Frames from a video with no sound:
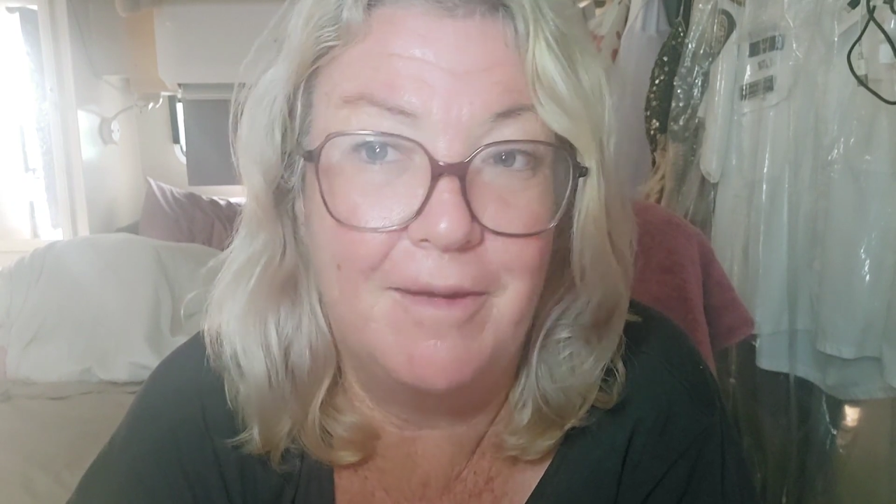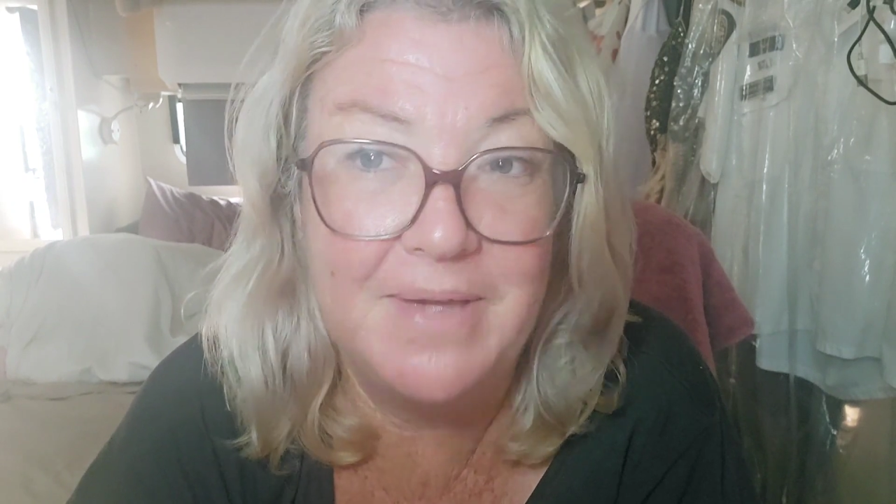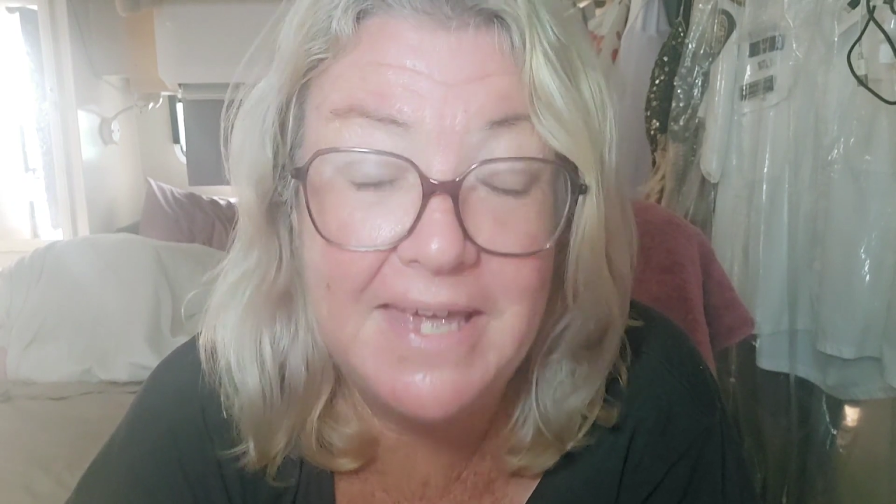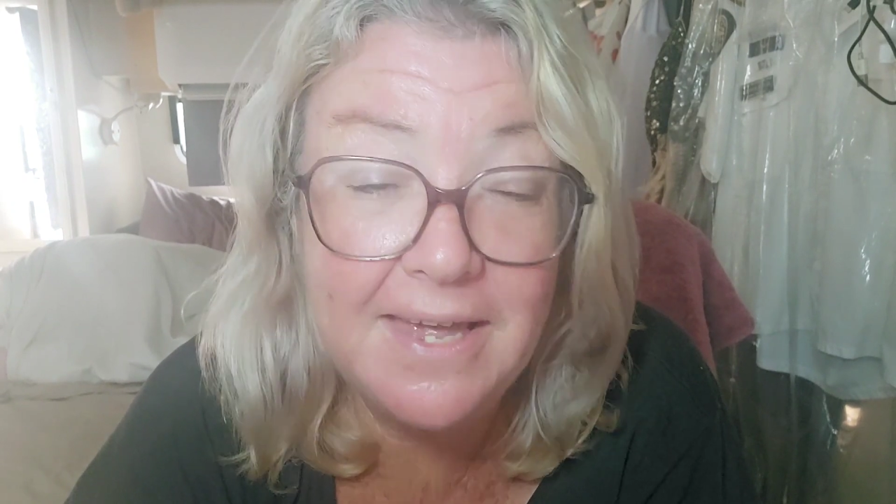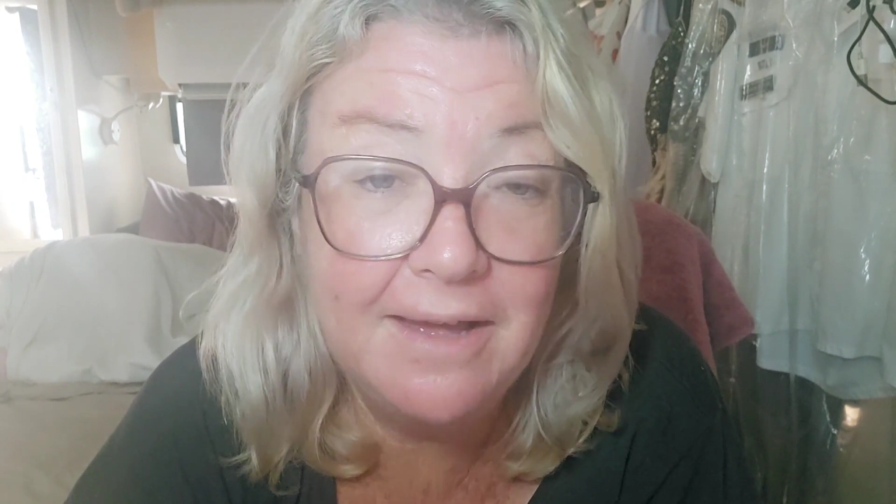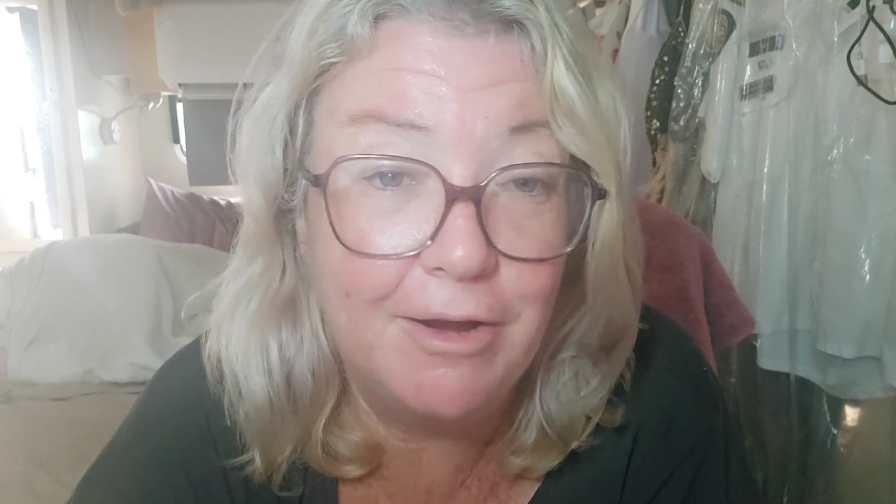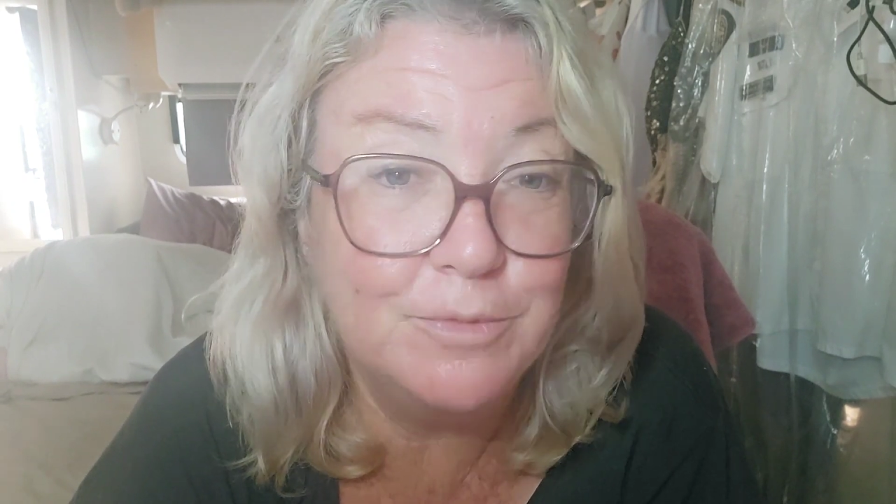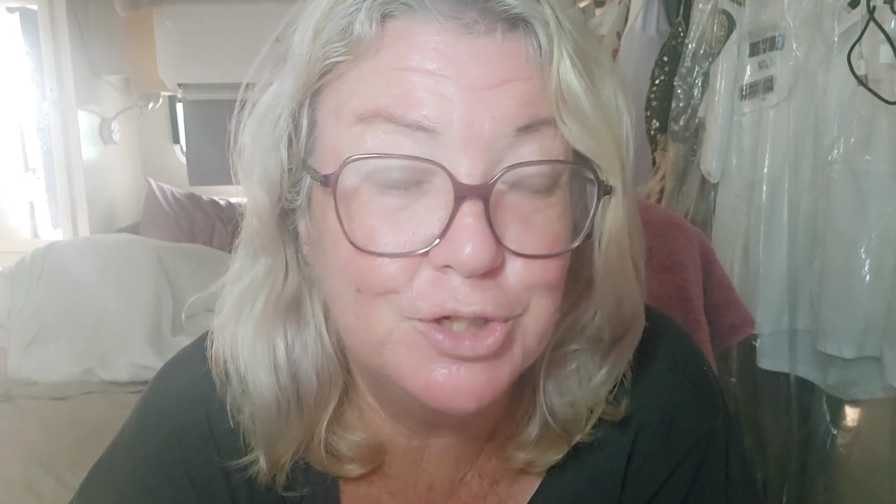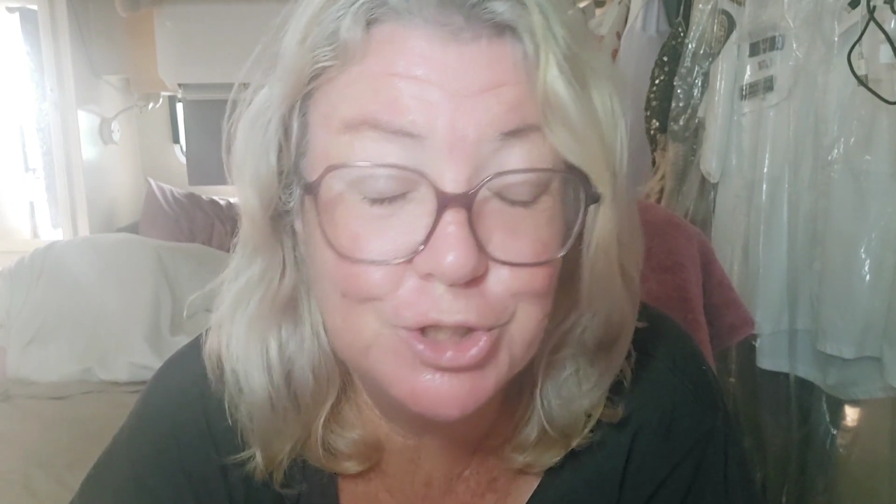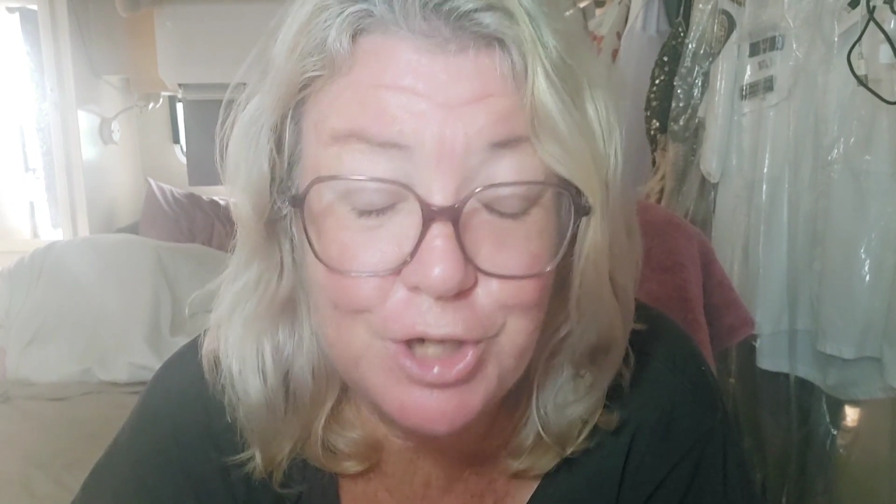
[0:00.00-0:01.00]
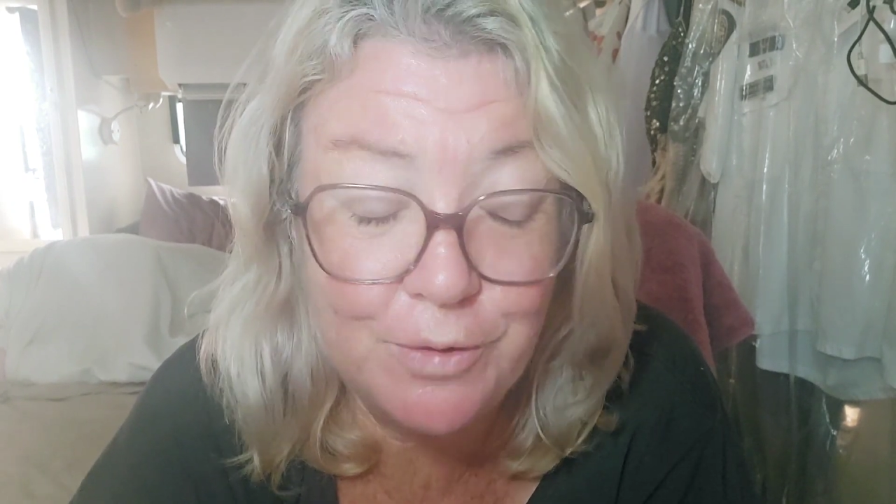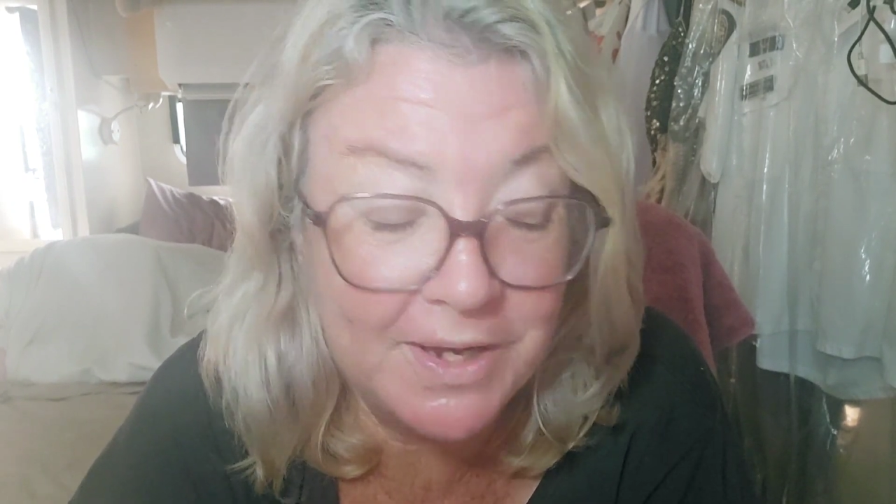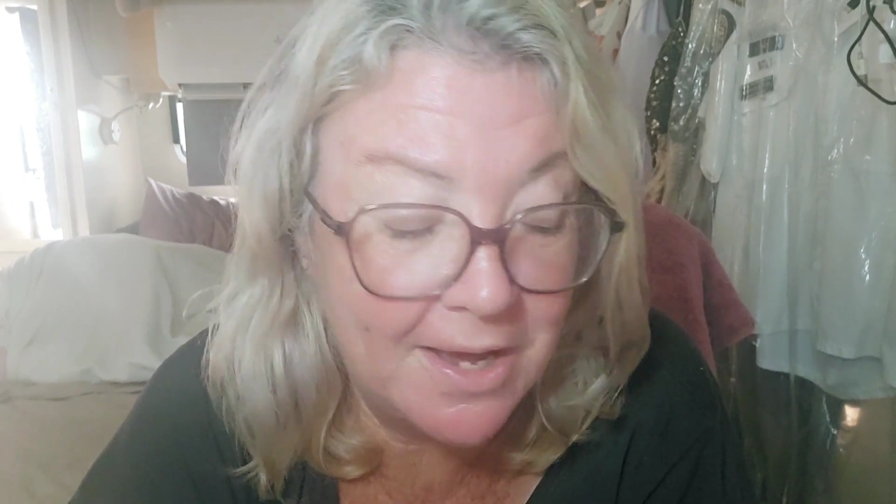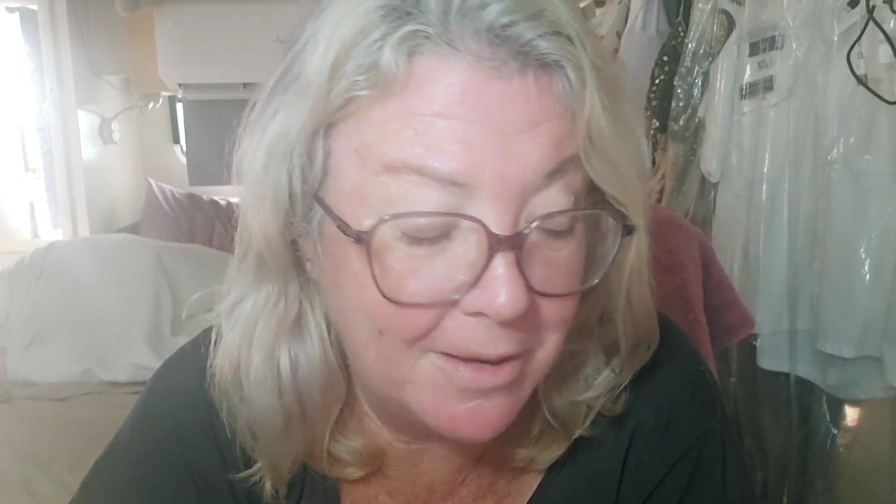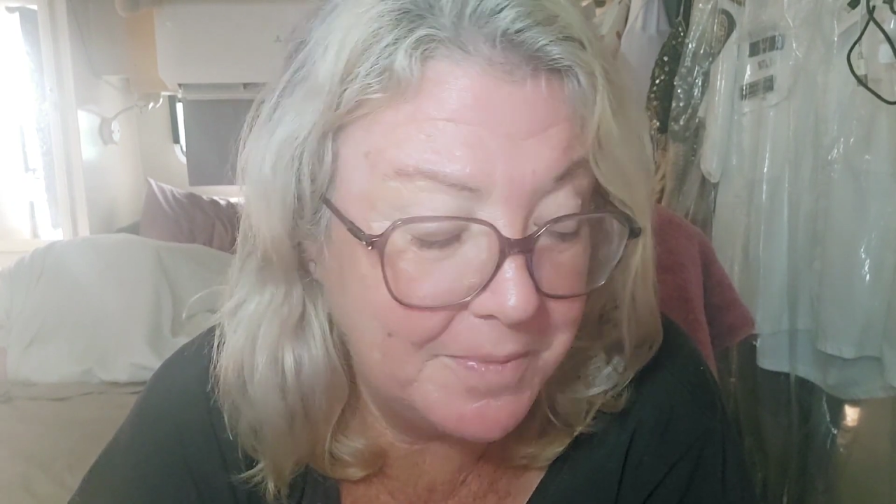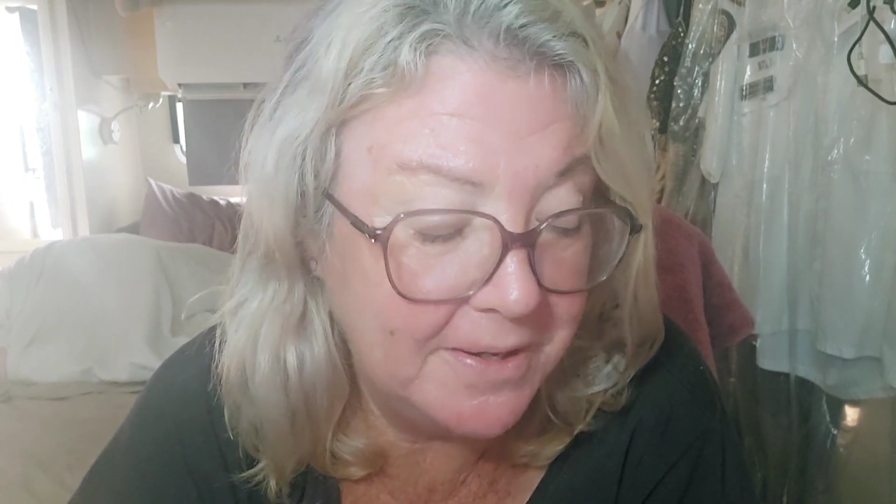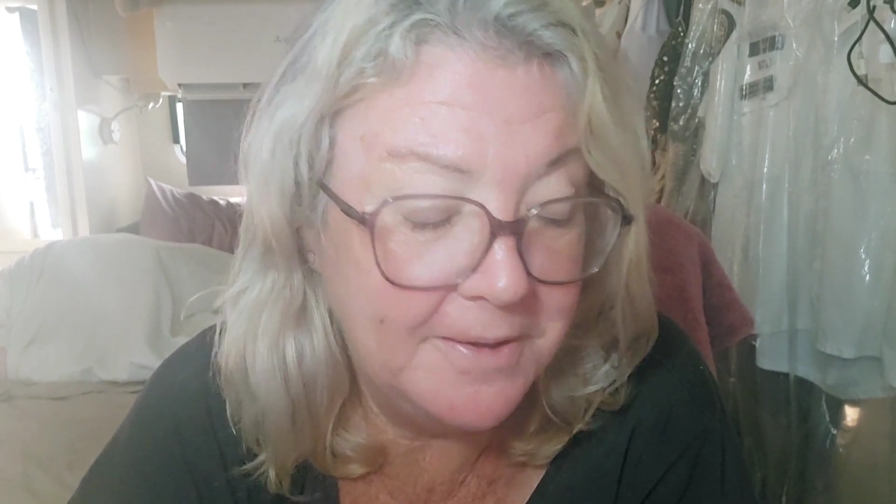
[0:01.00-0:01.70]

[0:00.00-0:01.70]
here. I'm showing up.